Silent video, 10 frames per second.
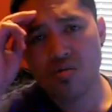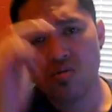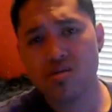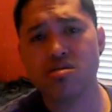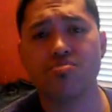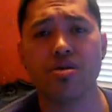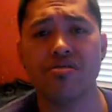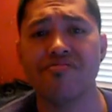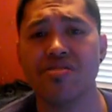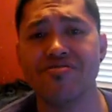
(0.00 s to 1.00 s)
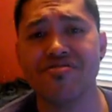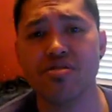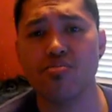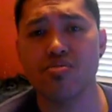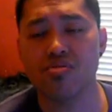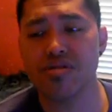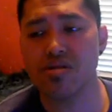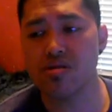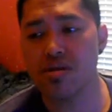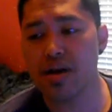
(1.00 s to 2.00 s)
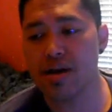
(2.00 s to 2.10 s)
What's up, Gamer fans? Roy here,